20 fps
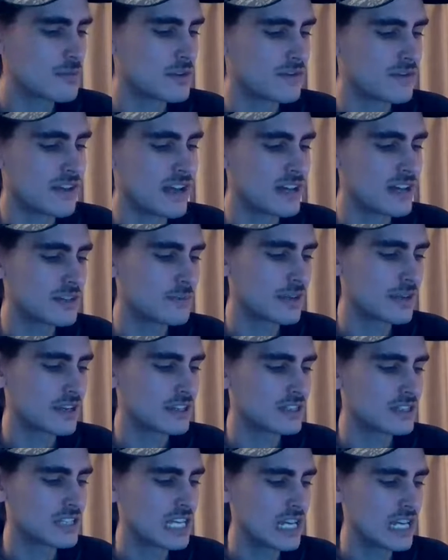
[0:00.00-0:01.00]
If I had to pick a
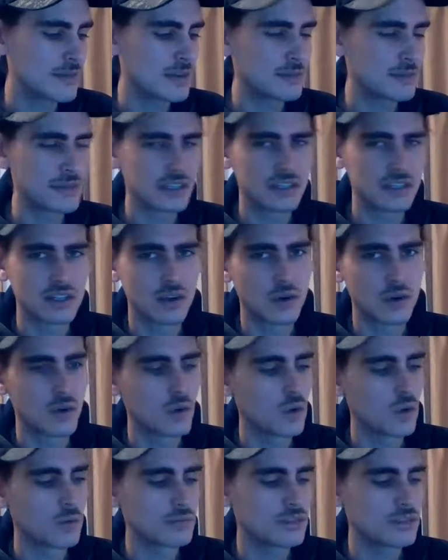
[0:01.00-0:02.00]
team, I'd pick the
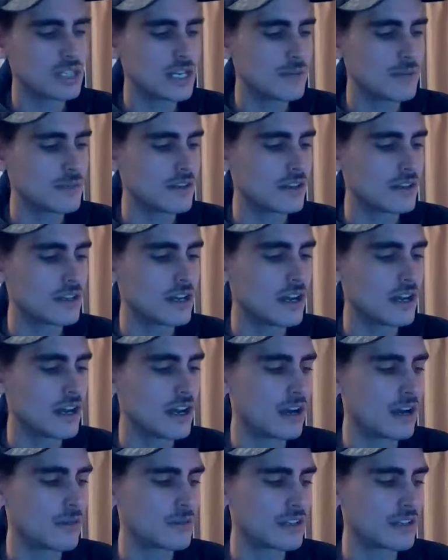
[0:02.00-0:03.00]
home team in
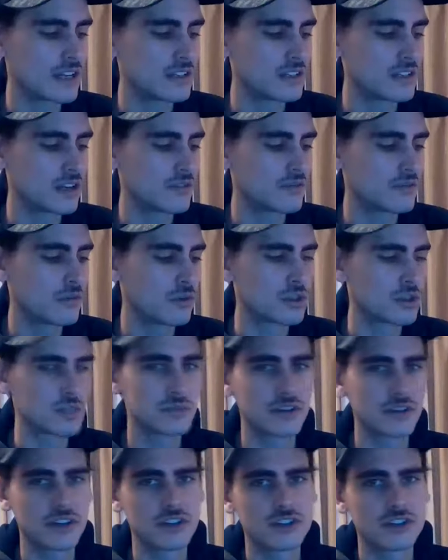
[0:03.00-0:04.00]
with Anton
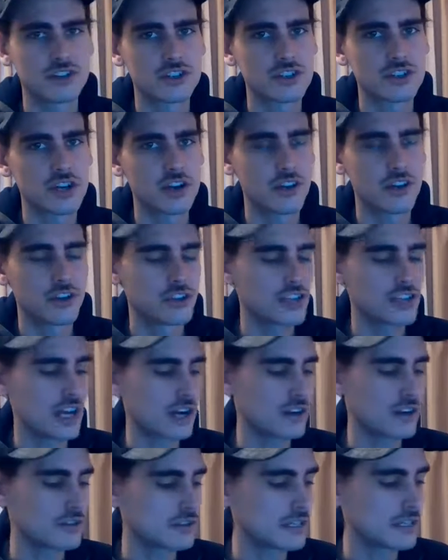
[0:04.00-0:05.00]
Forsberg and the Charlotte
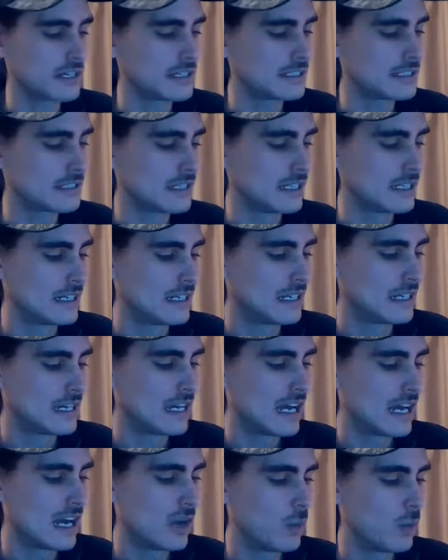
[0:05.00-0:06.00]
Checkers, guys.
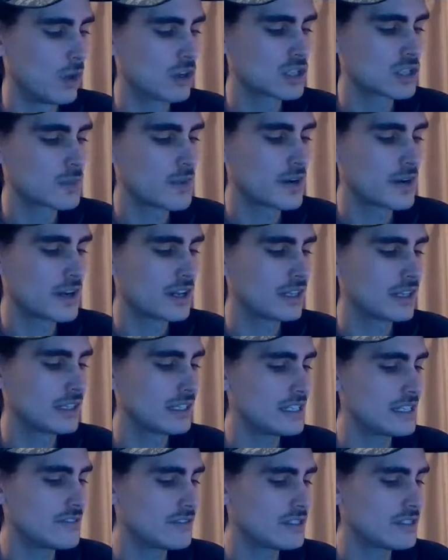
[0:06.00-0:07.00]
Wilkes-Barre,
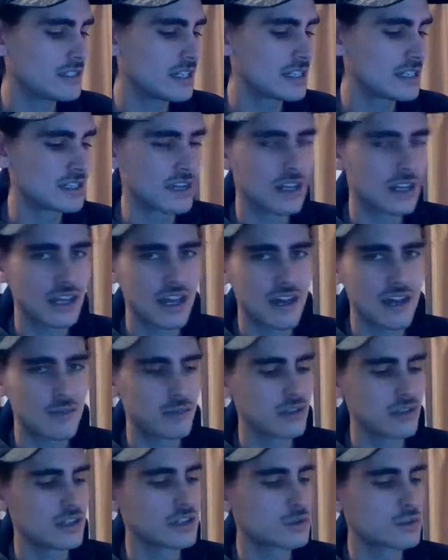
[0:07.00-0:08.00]
Cleveland. That's a client
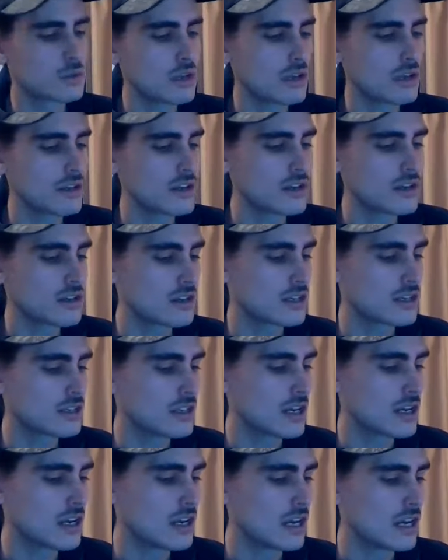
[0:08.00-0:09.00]
play as well here on
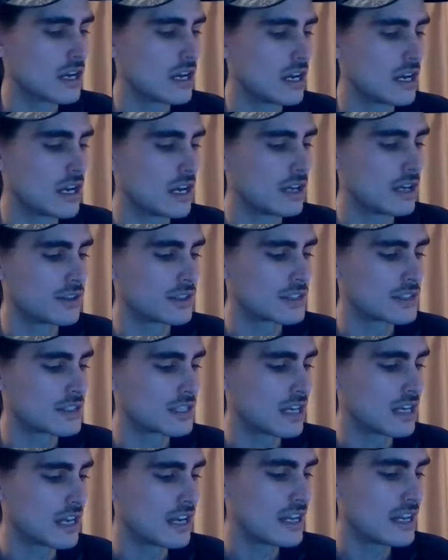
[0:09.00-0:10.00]
the
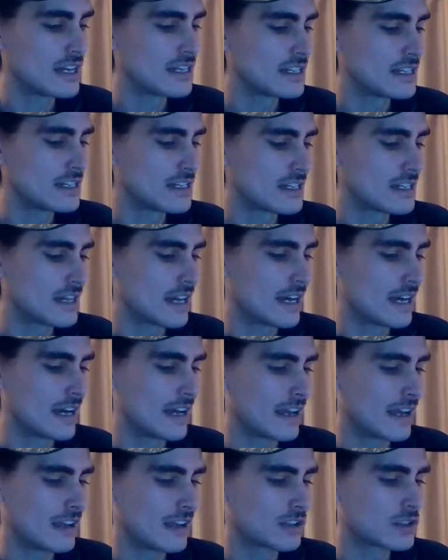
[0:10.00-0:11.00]
side.
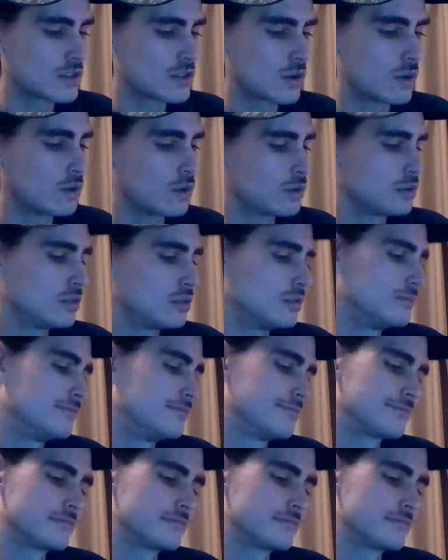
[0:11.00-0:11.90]
Total.